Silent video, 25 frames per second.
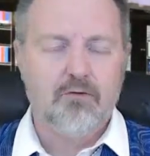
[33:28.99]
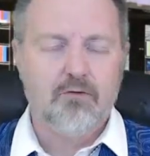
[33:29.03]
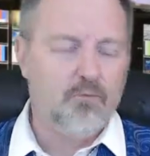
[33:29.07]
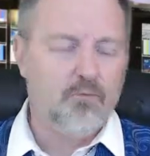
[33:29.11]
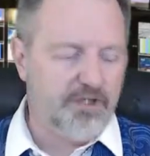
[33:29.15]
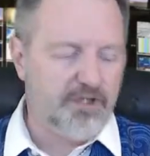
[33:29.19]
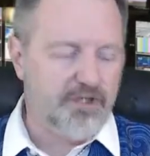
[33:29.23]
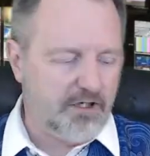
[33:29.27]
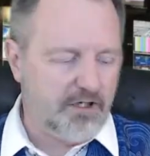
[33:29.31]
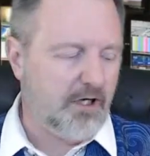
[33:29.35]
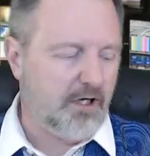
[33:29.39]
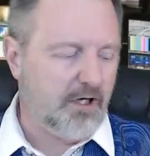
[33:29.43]

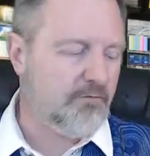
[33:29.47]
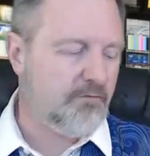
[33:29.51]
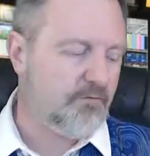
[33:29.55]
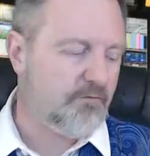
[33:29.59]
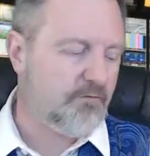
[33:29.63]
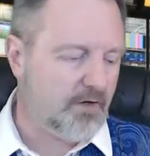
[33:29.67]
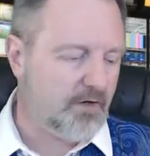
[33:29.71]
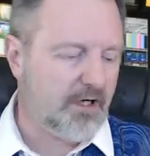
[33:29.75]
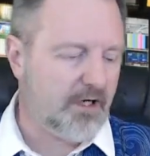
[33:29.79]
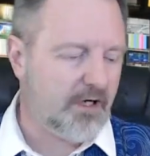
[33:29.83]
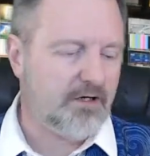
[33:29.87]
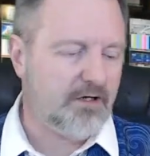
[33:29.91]
We can
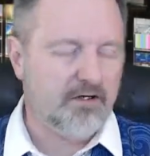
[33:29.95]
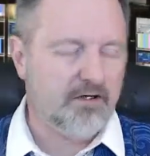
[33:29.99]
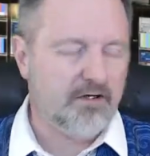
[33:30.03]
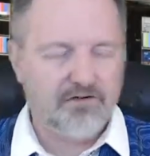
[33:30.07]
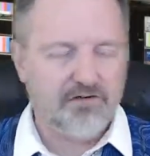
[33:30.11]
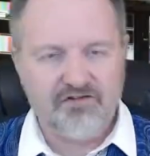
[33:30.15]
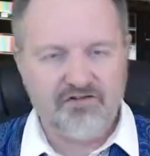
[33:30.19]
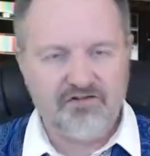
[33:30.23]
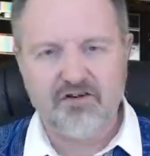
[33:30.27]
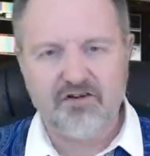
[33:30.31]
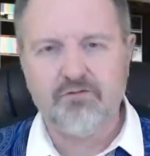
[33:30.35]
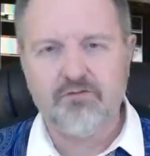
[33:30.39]

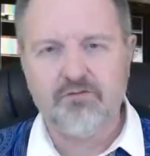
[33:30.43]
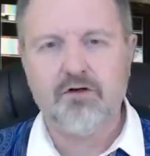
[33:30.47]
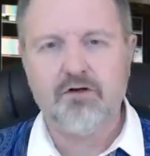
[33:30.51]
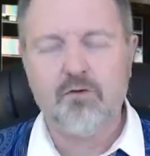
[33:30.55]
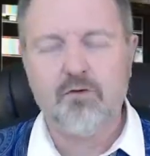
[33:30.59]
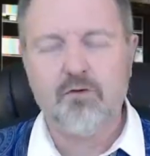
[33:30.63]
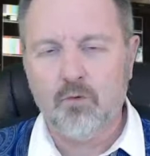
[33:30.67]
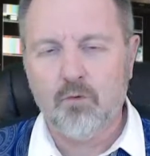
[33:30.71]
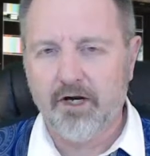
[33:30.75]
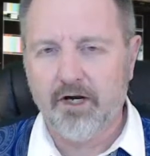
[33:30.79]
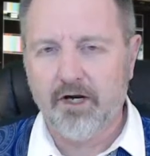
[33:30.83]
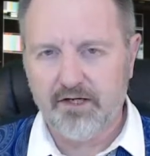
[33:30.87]
find
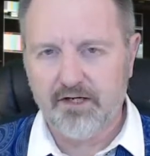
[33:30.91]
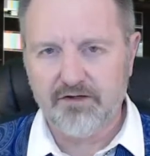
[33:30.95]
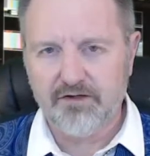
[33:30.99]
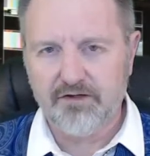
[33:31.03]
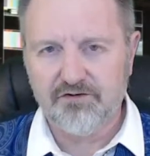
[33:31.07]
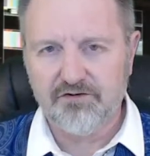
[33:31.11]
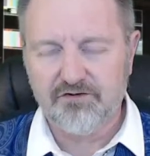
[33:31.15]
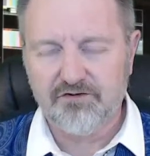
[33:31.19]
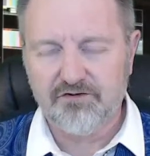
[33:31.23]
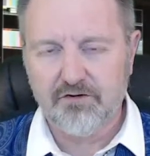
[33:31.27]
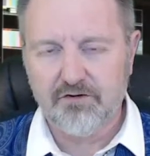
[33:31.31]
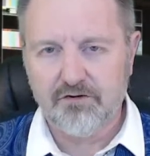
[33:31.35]
civil
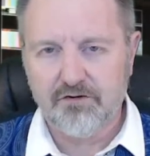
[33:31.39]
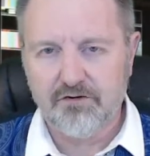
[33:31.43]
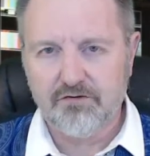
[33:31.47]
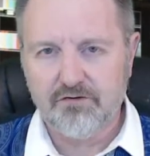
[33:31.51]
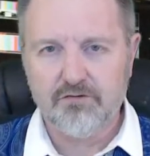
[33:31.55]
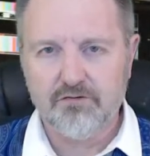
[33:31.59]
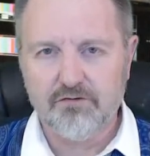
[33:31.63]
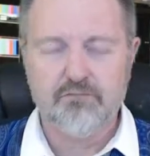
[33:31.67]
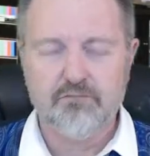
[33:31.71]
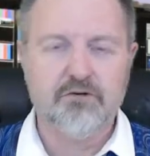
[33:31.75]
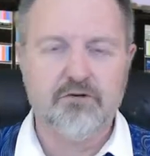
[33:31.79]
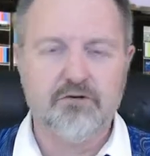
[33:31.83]
ways
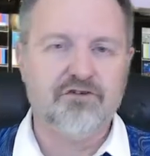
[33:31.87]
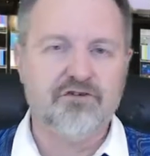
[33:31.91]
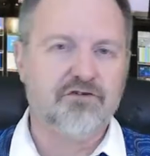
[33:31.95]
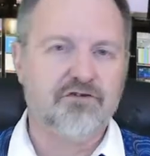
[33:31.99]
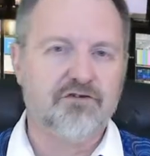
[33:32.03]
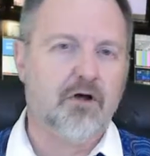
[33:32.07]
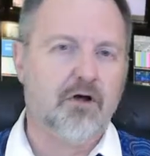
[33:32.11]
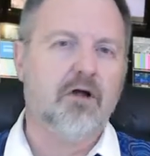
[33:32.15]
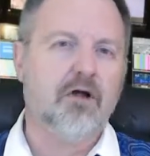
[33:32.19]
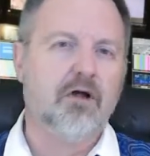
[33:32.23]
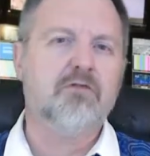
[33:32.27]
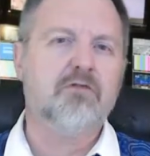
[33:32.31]
to
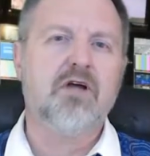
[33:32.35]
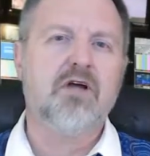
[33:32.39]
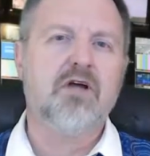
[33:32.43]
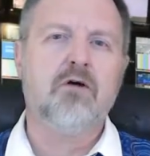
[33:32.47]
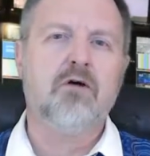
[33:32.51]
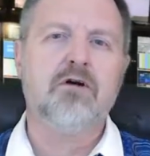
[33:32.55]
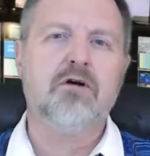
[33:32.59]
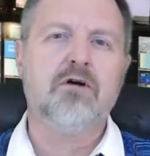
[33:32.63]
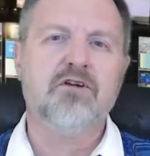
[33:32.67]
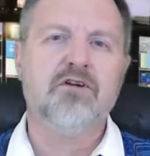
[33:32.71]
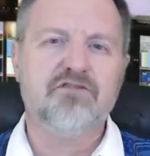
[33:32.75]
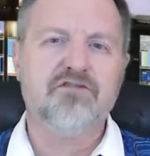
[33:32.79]
resolve
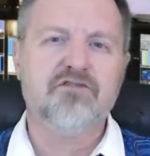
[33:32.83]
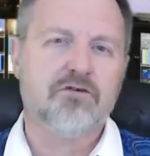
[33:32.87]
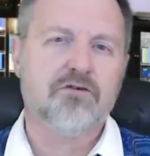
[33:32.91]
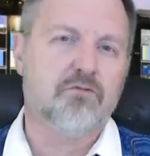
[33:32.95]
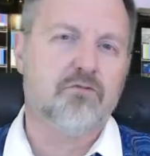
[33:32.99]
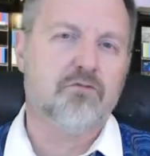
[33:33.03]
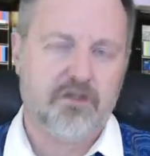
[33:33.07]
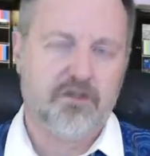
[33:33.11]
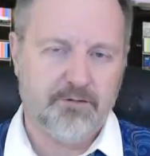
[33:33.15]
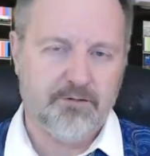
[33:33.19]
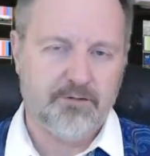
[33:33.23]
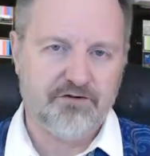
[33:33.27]
our
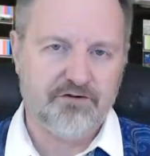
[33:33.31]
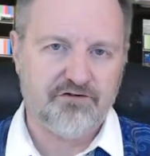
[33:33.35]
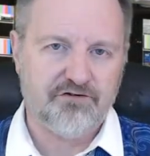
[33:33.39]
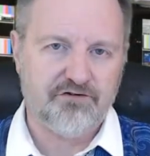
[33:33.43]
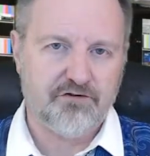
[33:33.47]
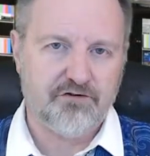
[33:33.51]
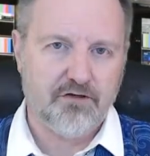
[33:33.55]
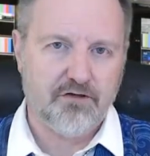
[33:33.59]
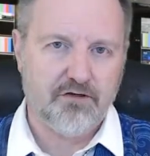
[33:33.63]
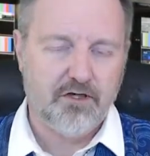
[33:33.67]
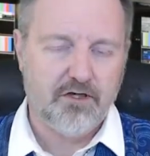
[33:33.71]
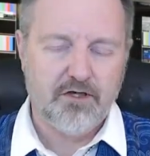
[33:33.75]

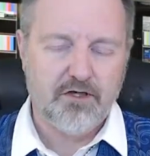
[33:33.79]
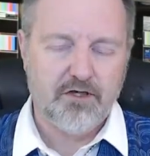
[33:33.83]
disagreements,